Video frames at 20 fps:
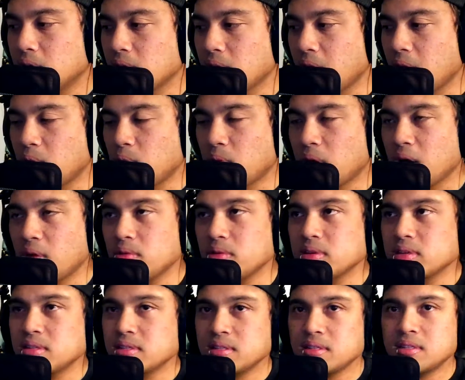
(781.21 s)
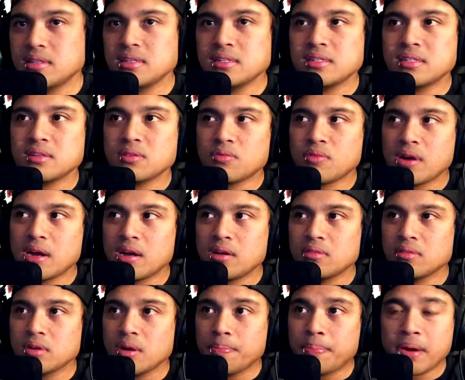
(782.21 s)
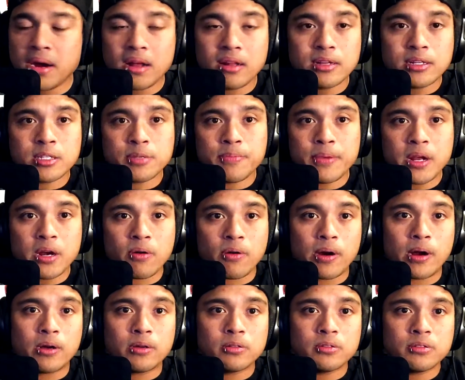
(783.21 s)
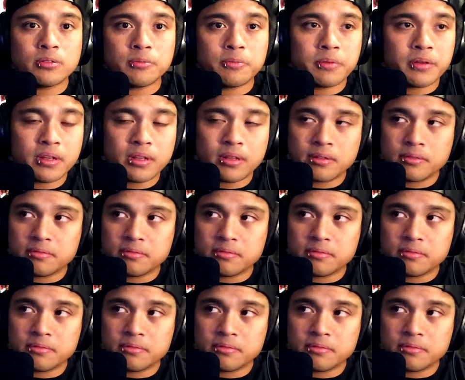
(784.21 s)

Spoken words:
And why was this around? Apparently it's been around, but